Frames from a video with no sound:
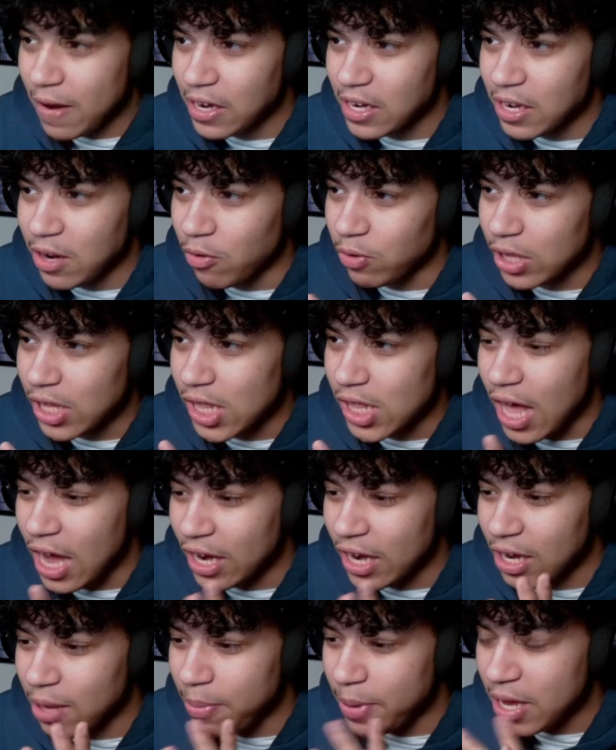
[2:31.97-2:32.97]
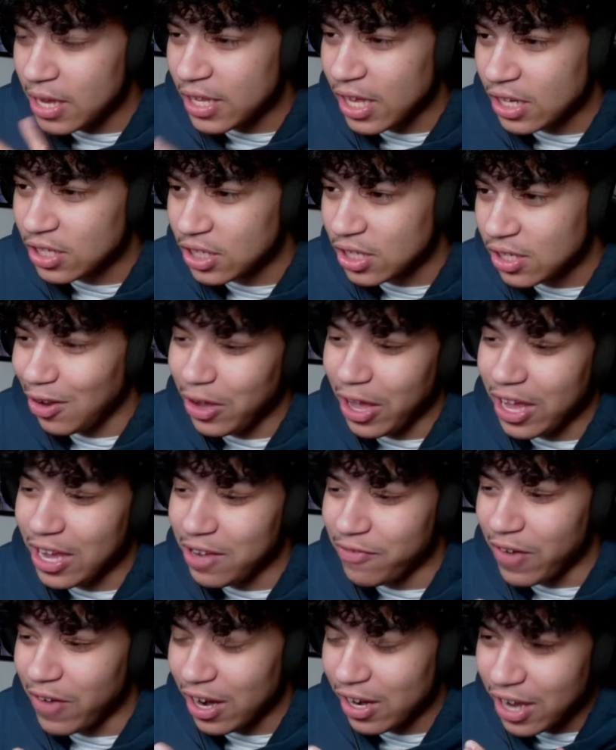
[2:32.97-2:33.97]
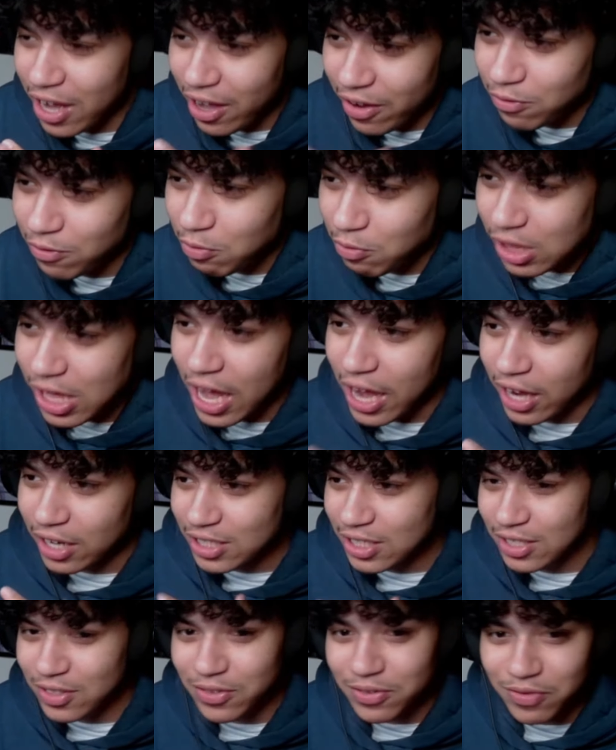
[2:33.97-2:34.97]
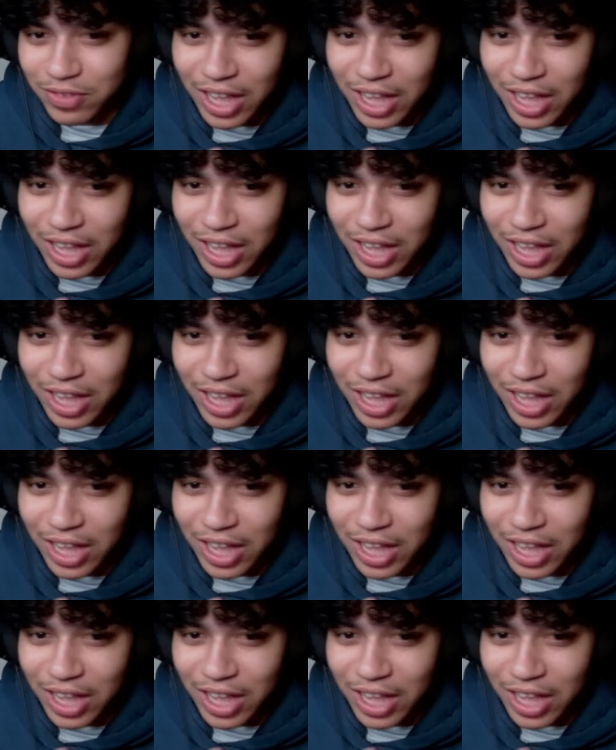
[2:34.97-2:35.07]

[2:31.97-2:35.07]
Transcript: I need to really lock in and pay attention. Okay, Ivankov, relax.